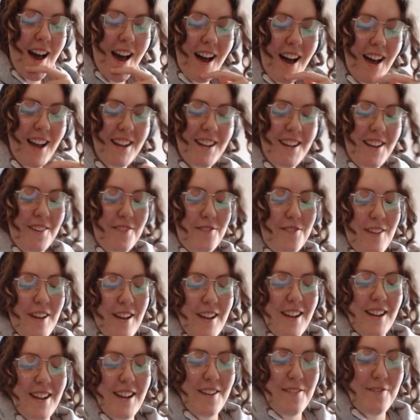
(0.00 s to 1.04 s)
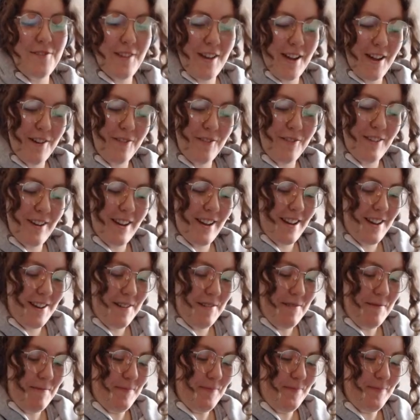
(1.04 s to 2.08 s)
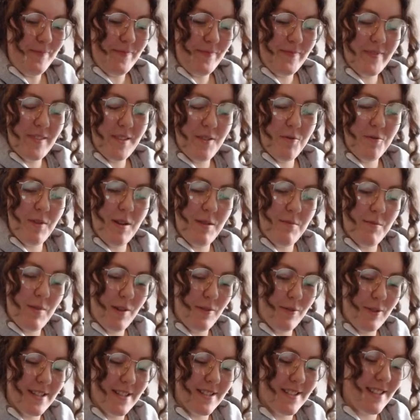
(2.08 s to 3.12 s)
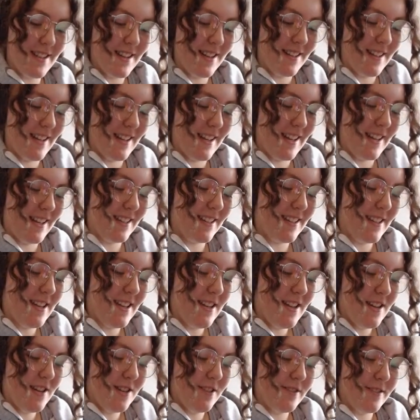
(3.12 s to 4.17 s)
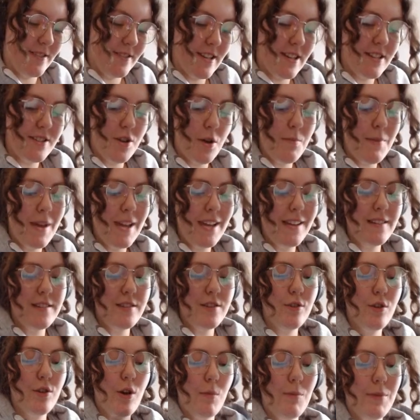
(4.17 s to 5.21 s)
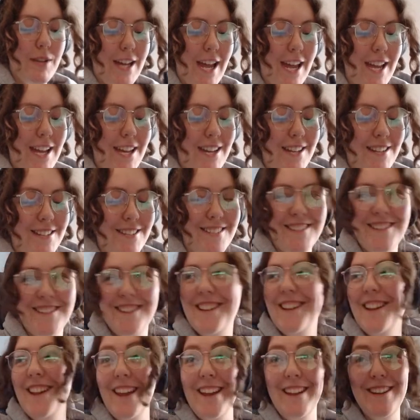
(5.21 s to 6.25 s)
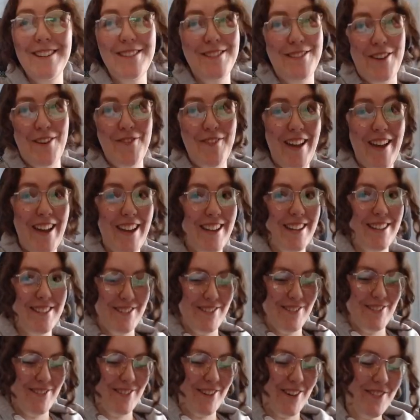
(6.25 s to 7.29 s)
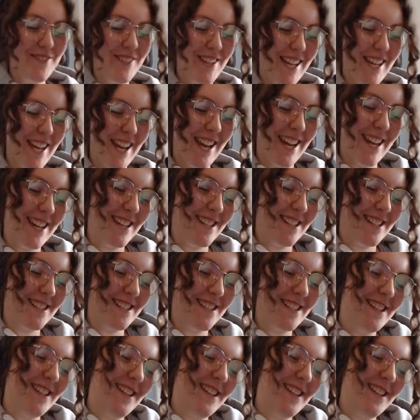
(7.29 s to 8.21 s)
I love how when my friend said, like, she was like, don't make it too complicated. Don't make it too complicated.